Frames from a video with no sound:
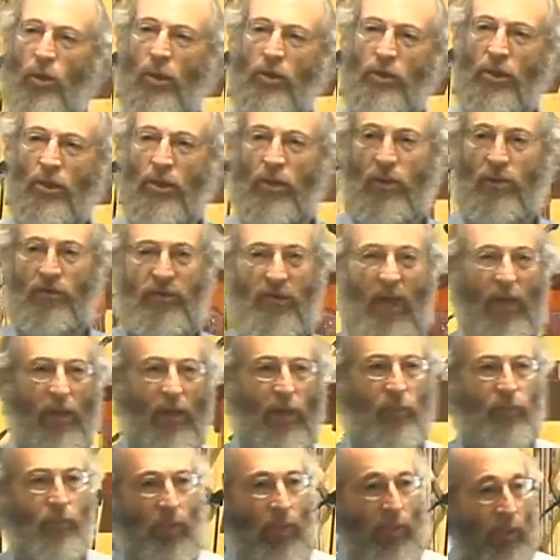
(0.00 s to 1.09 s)
alternatives, A
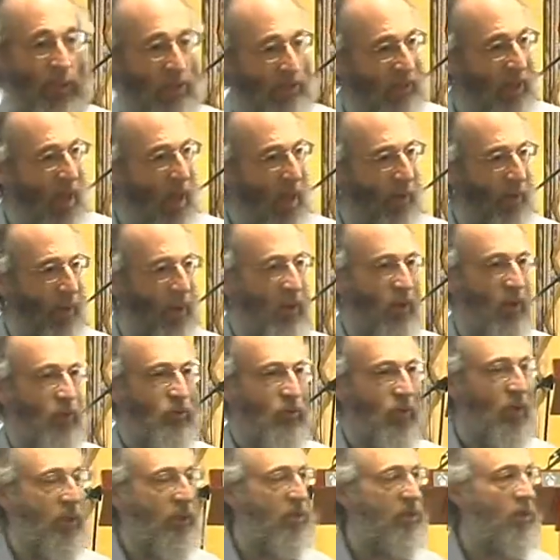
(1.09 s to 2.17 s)
and B. It's common
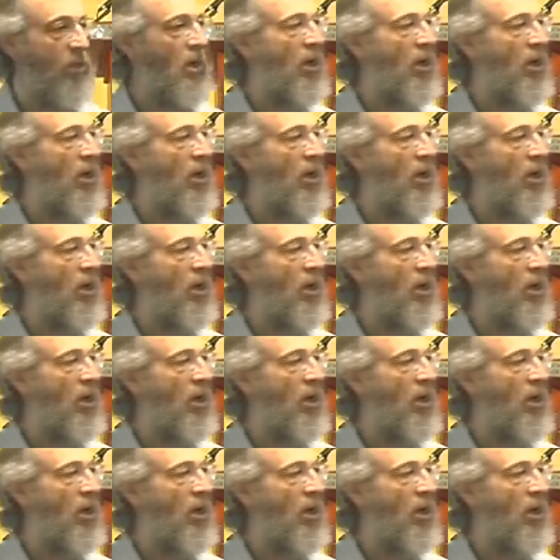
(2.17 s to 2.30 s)
interest,